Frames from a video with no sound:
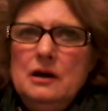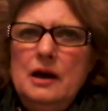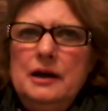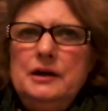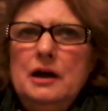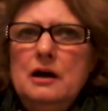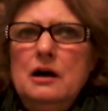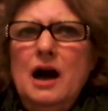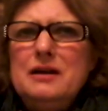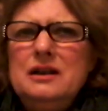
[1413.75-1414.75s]
And
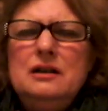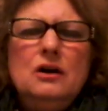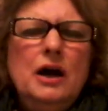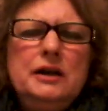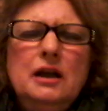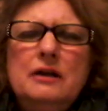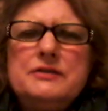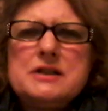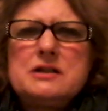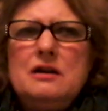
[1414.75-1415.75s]
I've left
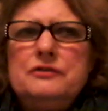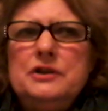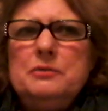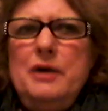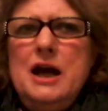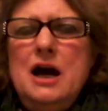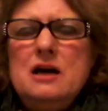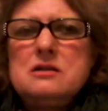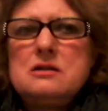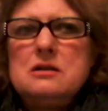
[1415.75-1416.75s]
this stuff in the
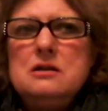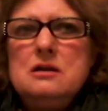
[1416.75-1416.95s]
past.